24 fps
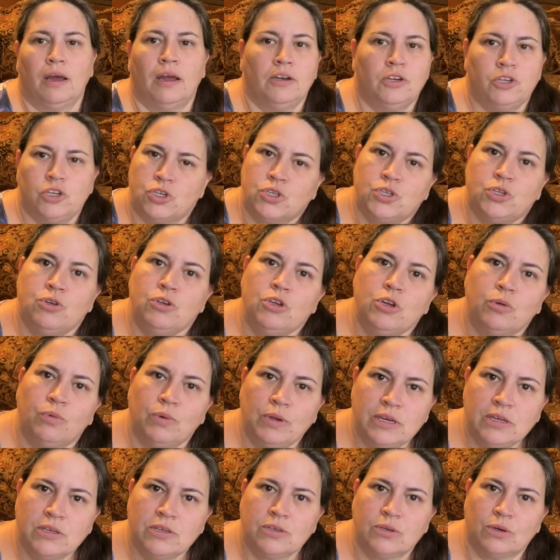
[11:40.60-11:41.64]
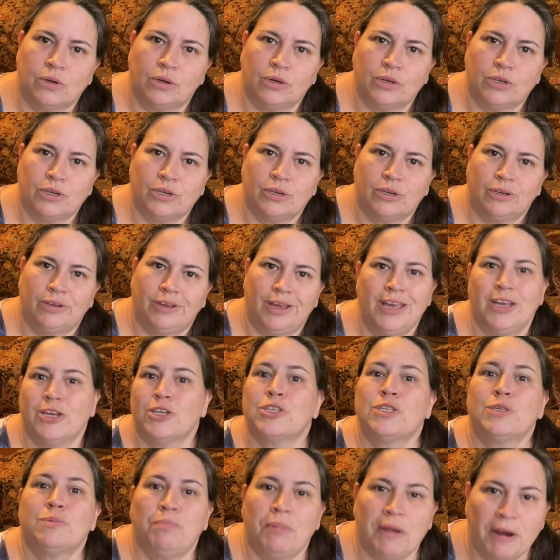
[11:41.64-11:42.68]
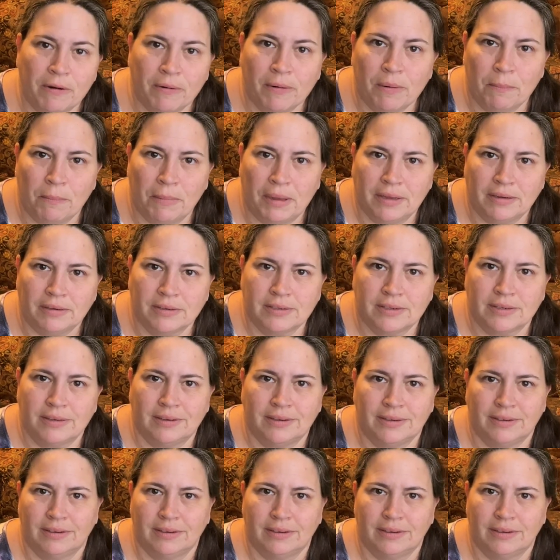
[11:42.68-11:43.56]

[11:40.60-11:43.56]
Just do your research. Experiment.